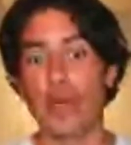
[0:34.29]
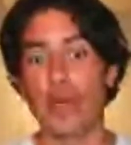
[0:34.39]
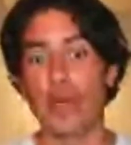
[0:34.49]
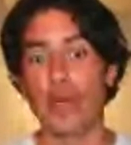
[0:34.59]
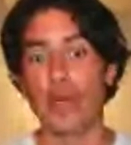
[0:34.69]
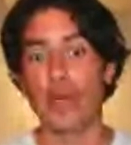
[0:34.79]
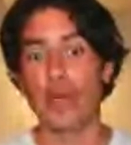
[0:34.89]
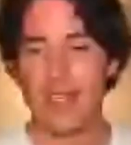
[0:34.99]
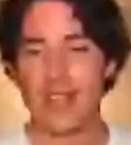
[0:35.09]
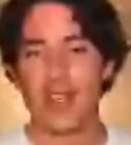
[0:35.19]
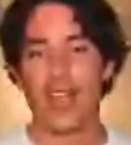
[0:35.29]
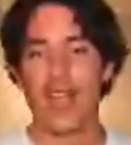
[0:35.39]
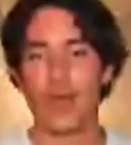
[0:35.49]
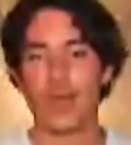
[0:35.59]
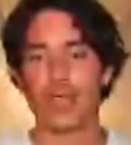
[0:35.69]
sorry I
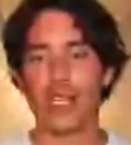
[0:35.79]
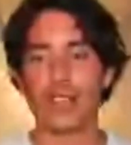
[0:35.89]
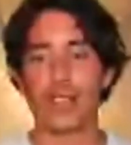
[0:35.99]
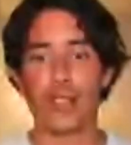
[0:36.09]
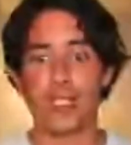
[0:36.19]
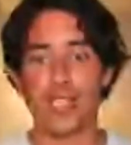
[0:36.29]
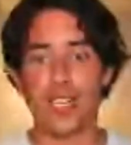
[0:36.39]
will try to do it